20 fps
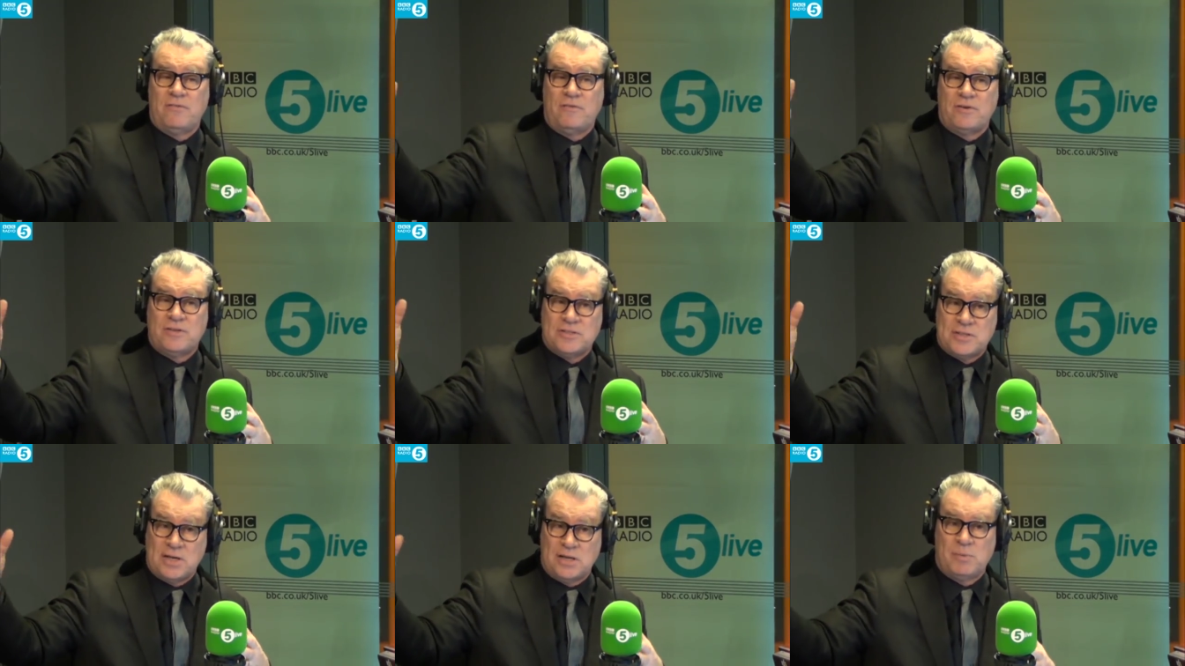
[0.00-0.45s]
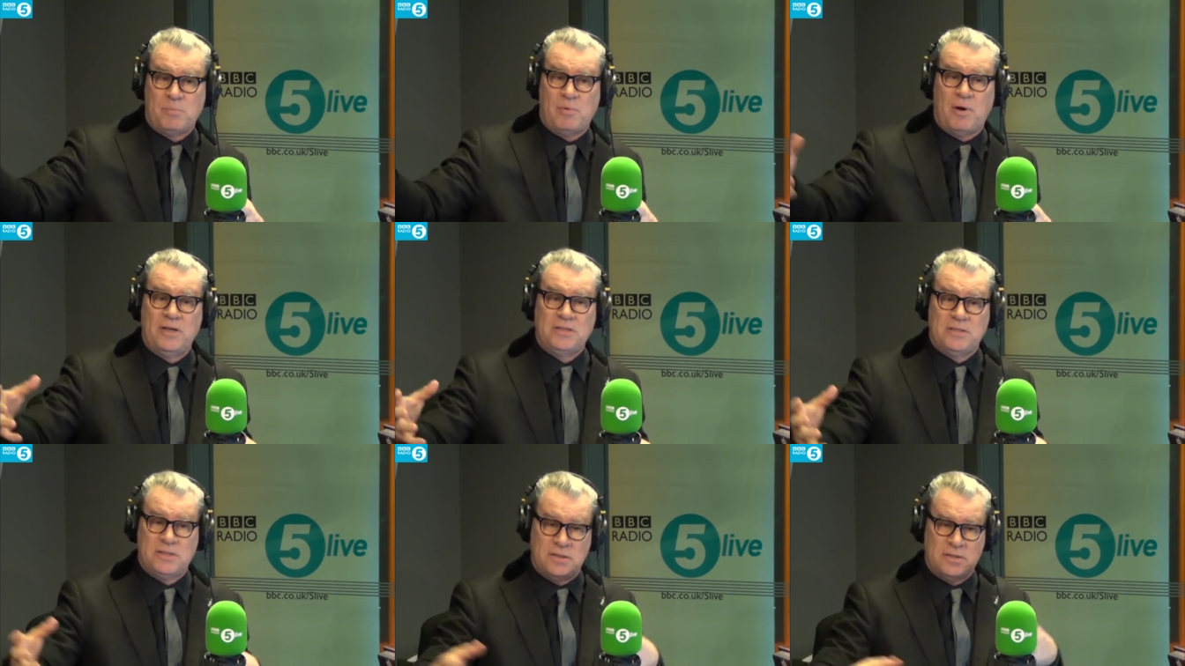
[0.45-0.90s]
very
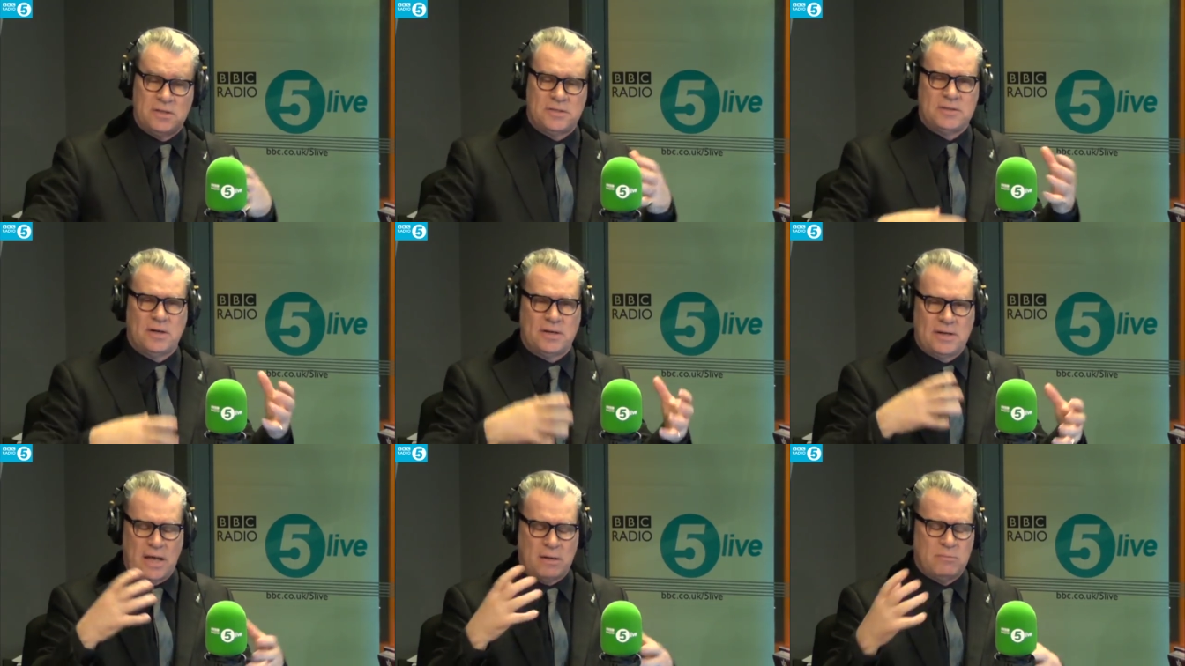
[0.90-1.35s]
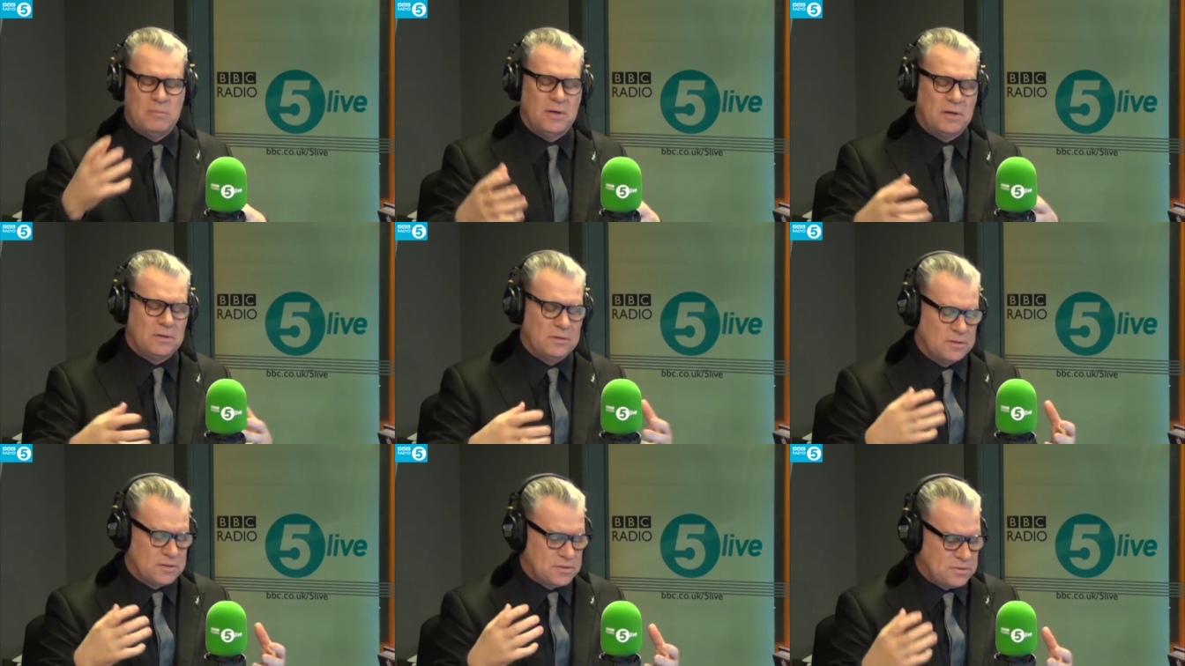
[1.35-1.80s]
celebrated, and the
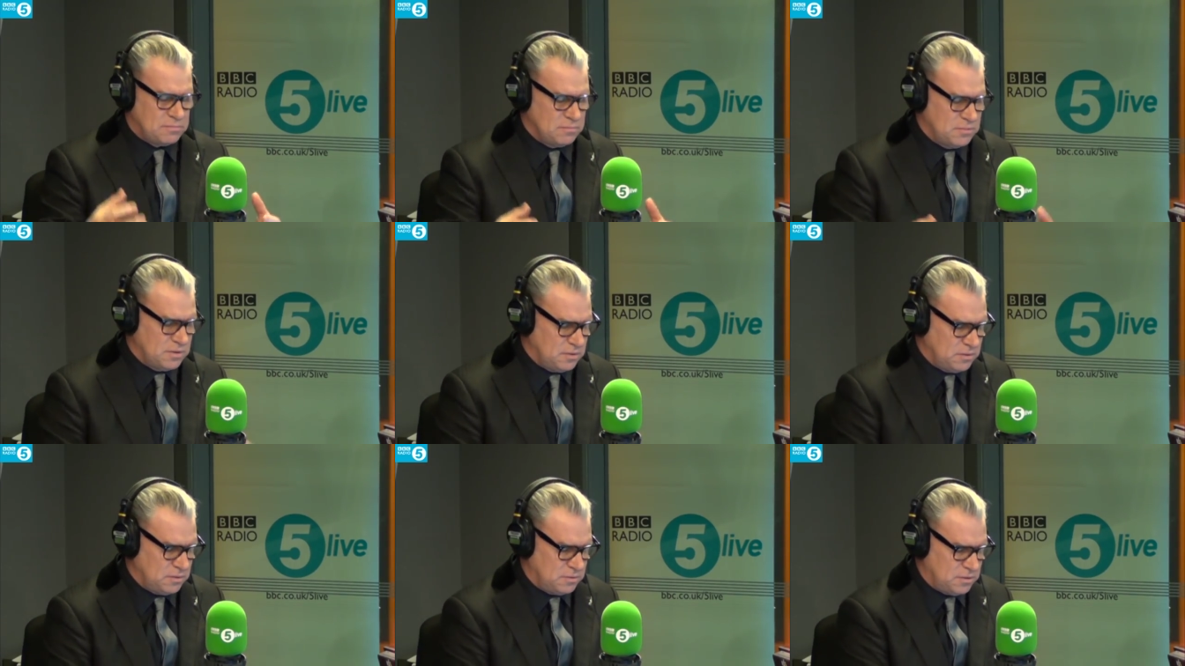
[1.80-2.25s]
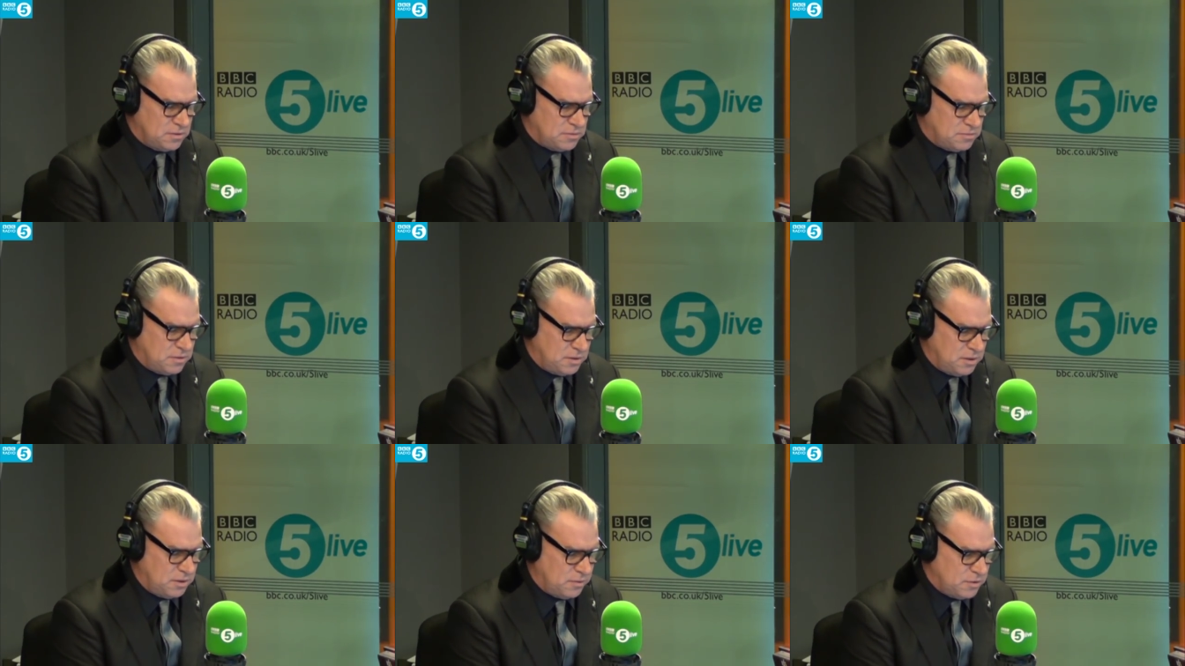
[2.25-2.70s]
dynamic that's that, that,
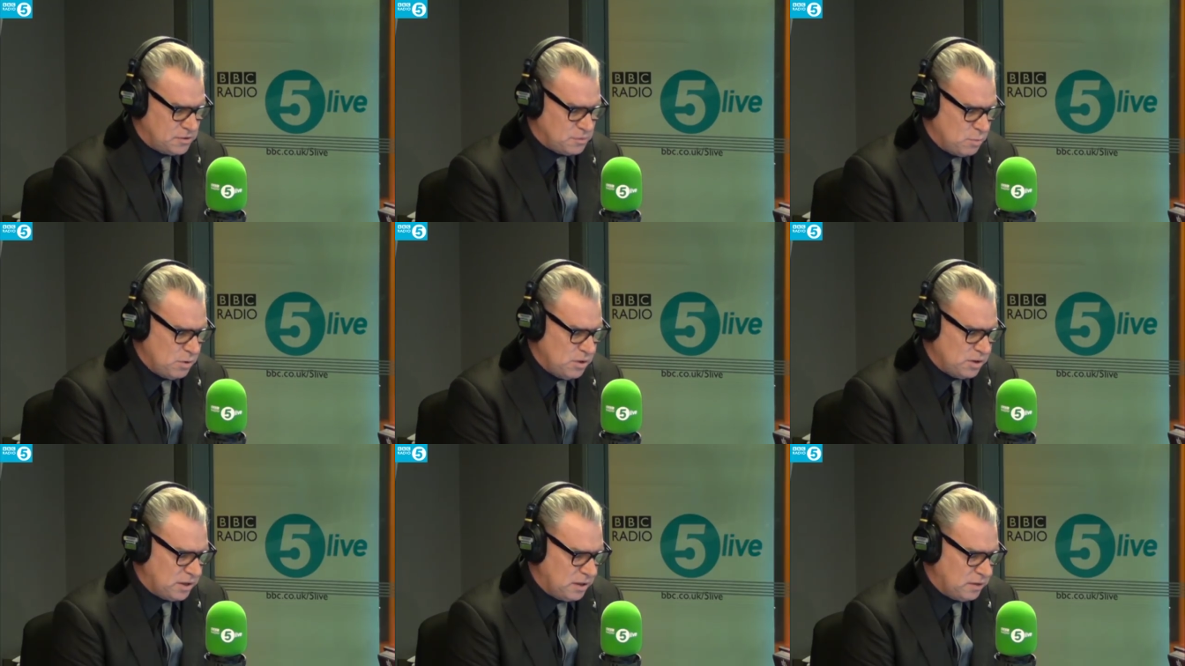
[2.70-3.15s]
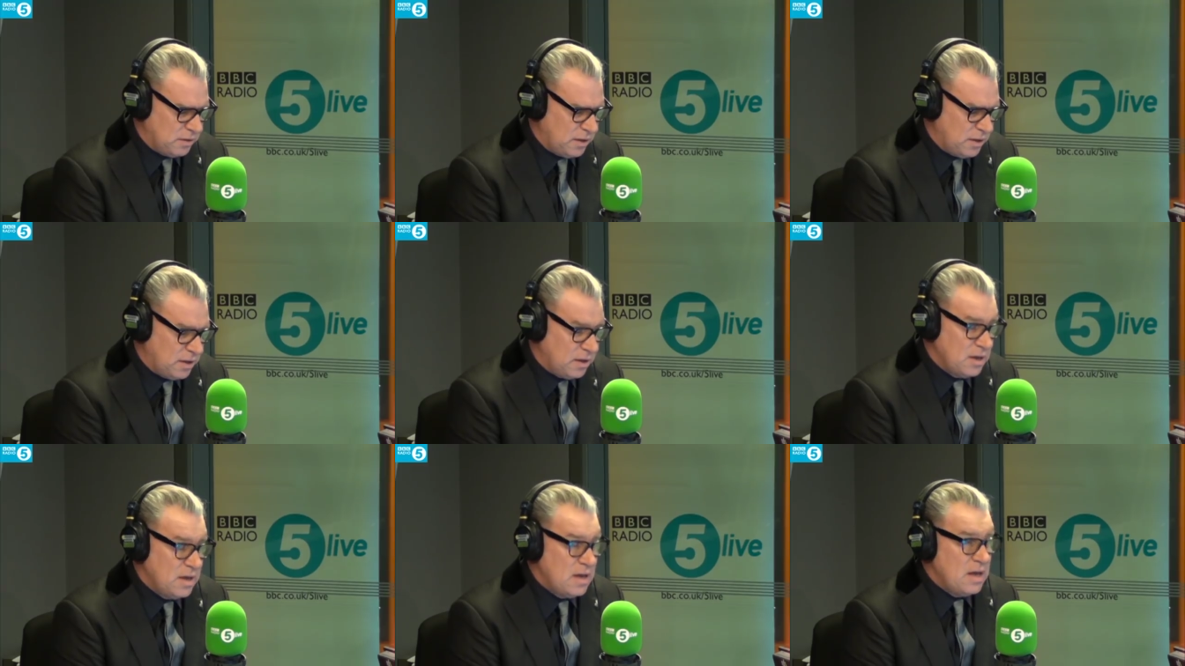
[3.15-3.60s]
that, you know that's working there.